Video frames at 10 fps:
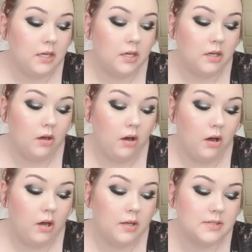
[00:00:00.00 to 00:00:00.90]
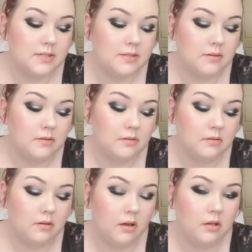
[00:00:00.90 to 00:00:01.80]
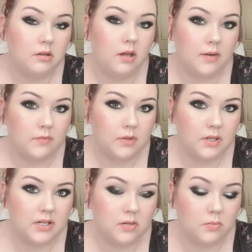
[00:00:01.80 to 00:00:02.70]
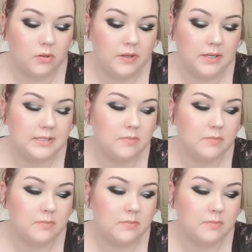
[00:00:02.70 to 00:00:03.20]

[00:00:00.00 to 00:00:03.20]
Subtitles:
can cause a lot of really terrible things.